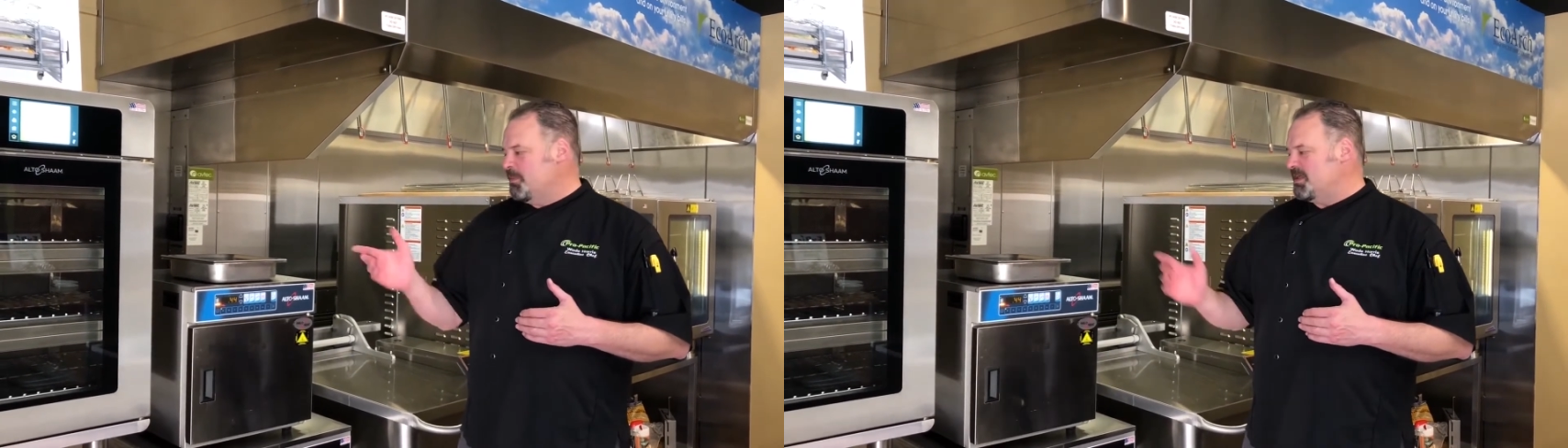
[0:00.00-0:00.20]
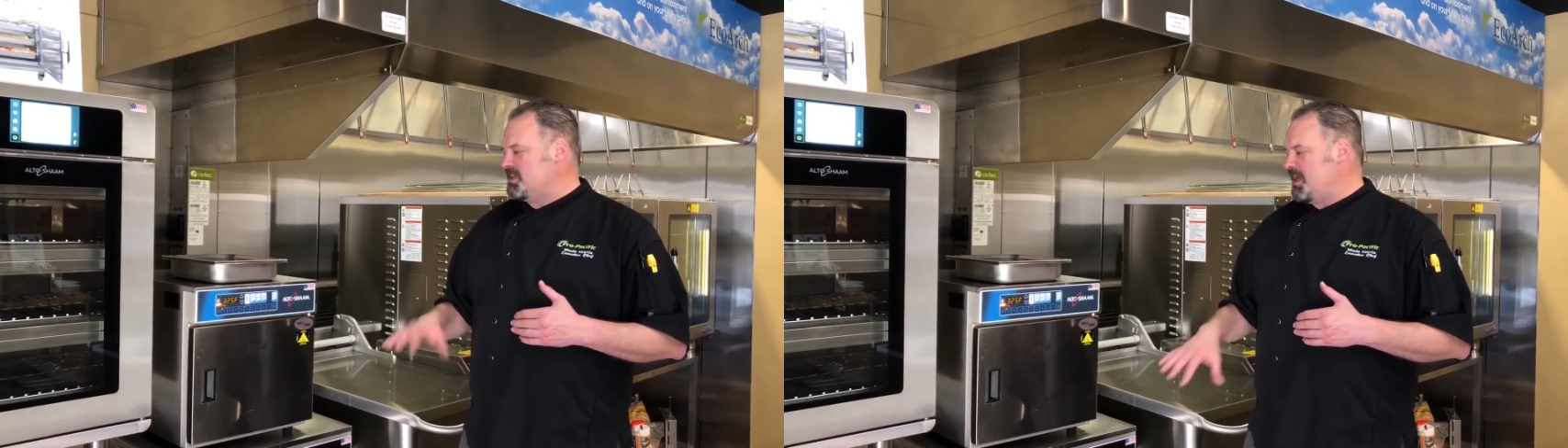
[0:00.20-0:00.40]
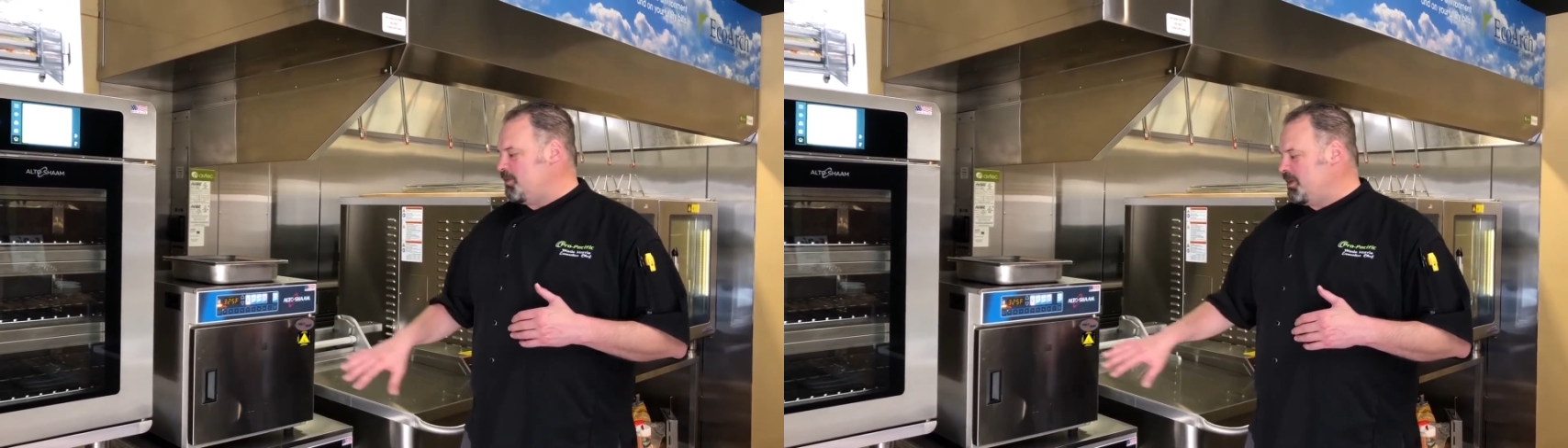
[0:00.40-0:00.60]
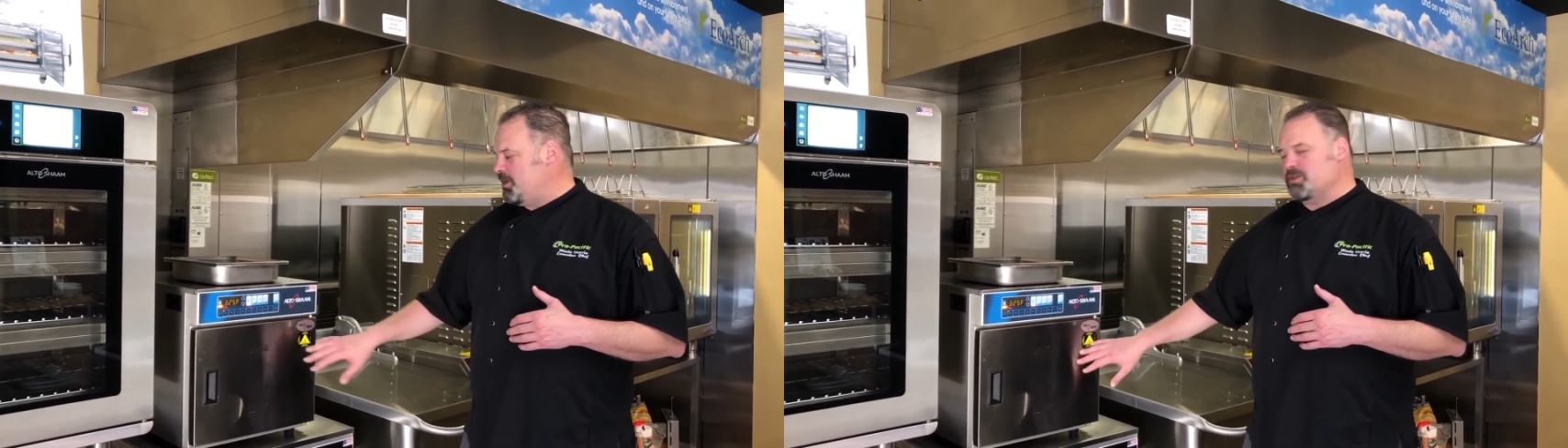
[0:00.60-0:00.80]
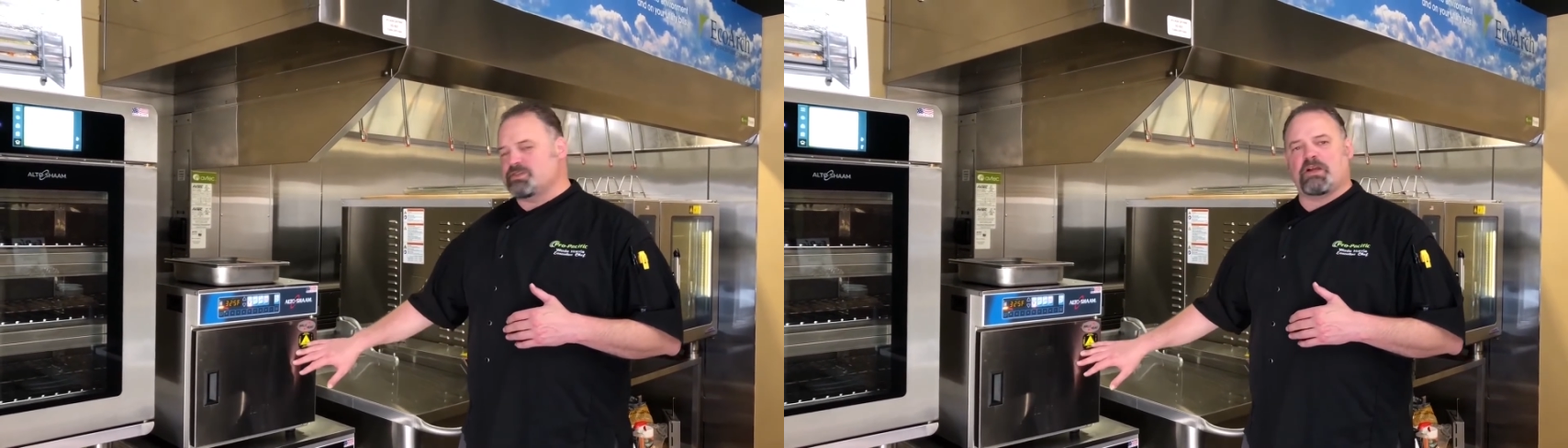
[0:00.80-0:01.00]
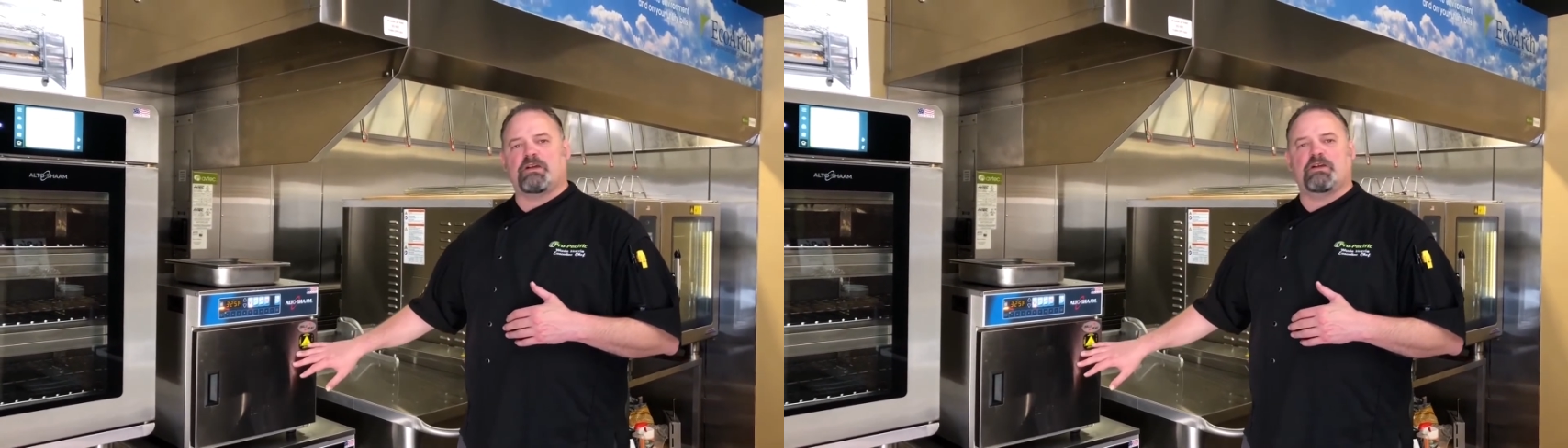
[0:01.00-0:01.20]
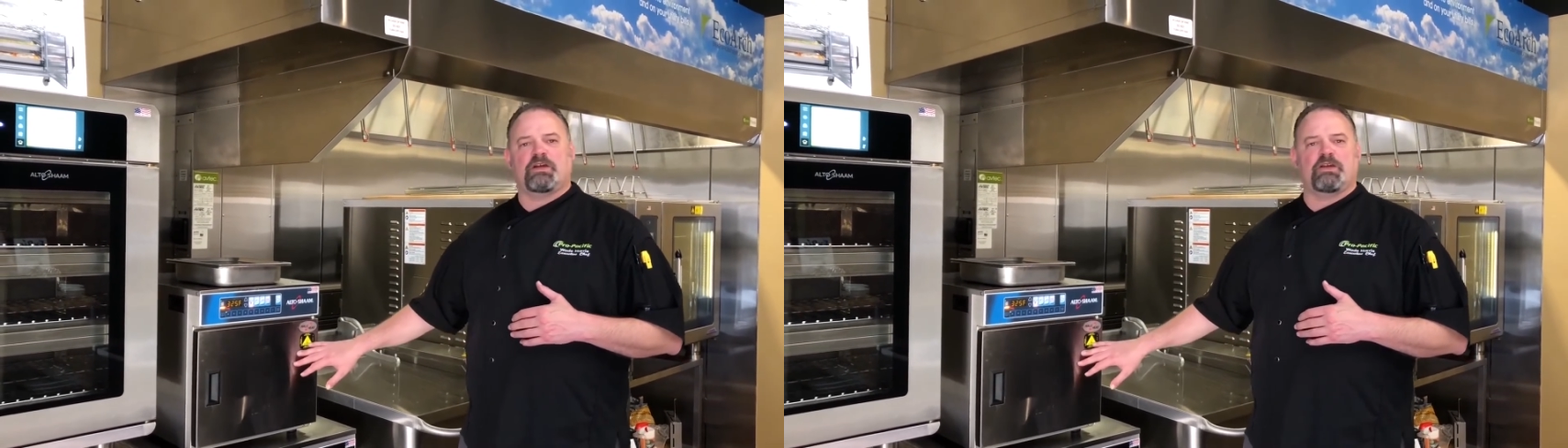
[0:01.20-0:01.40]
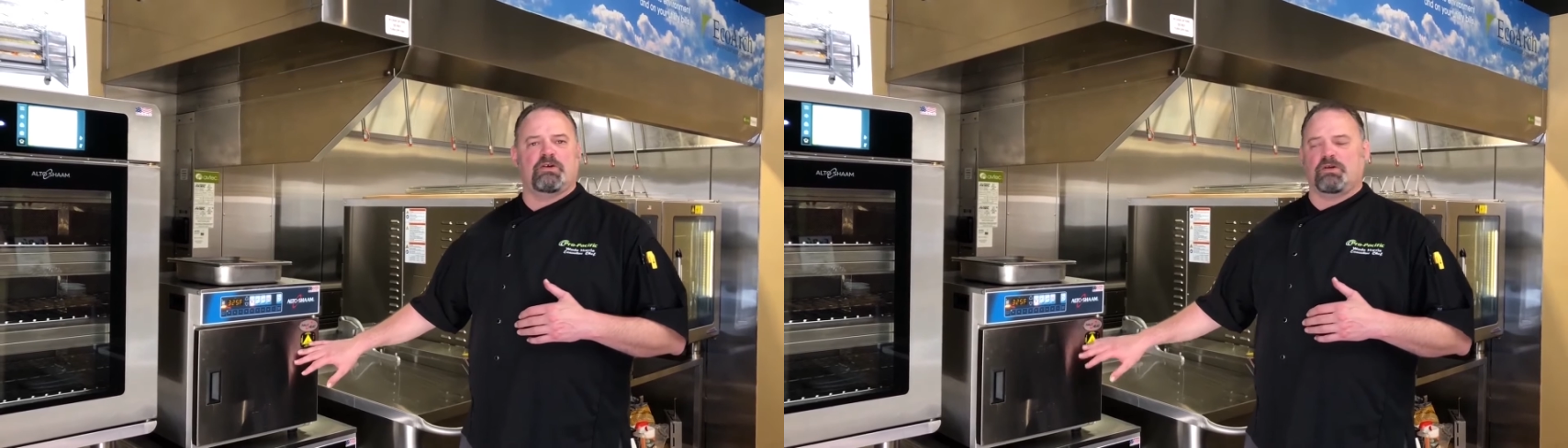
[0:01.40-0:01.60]
but today we're going to use our
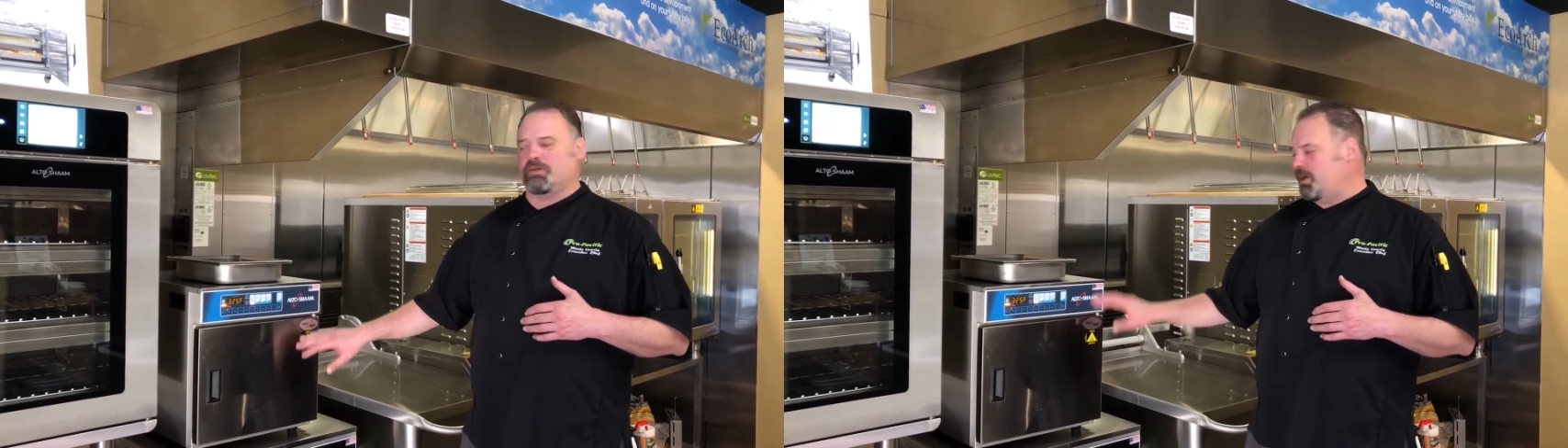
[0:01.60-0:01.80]
cook and hold,